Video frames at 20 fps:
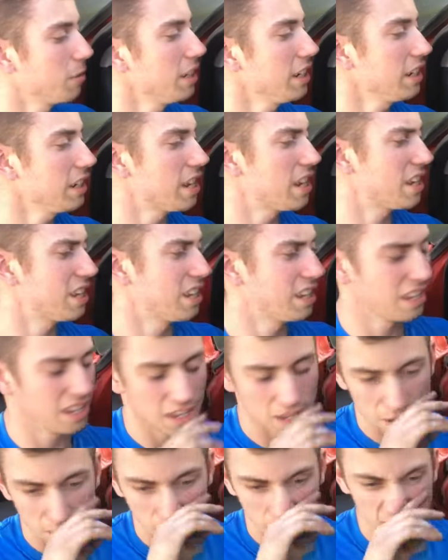We need,
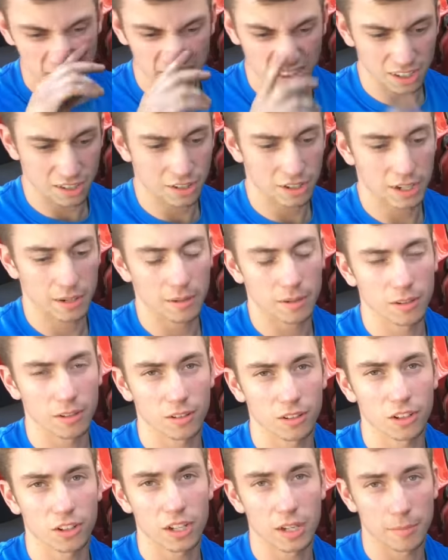we need to hook up,
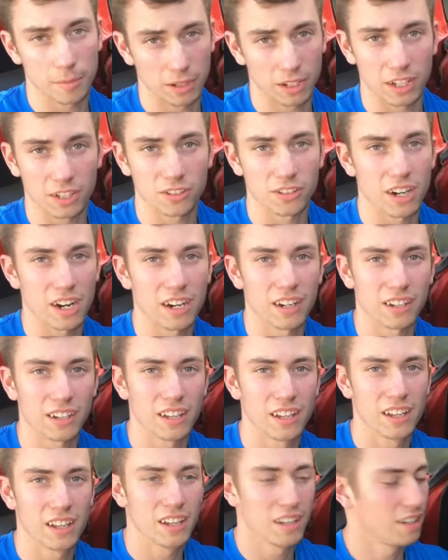hook up electronic
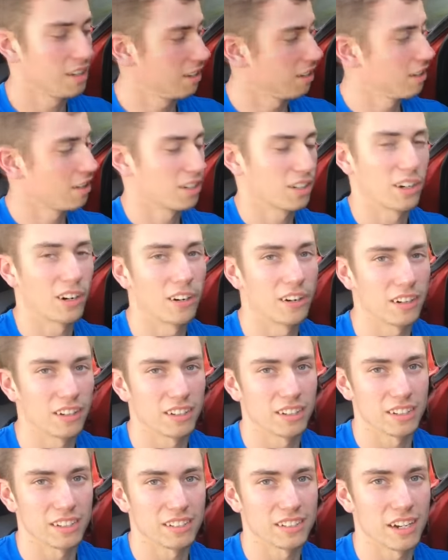
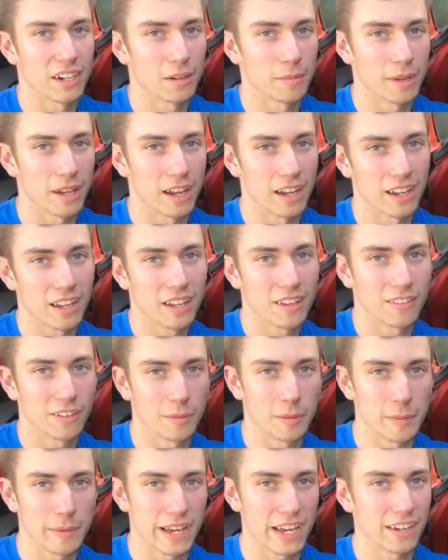current to this airbag
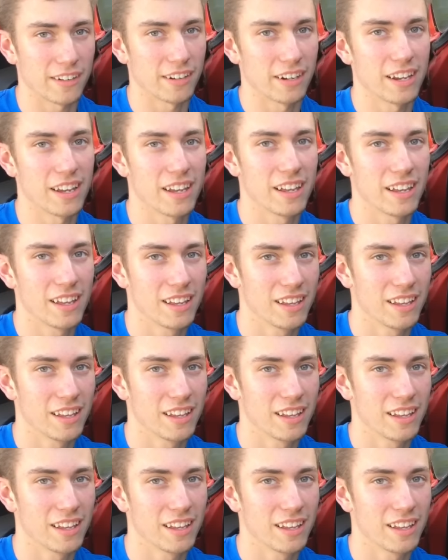from a battery.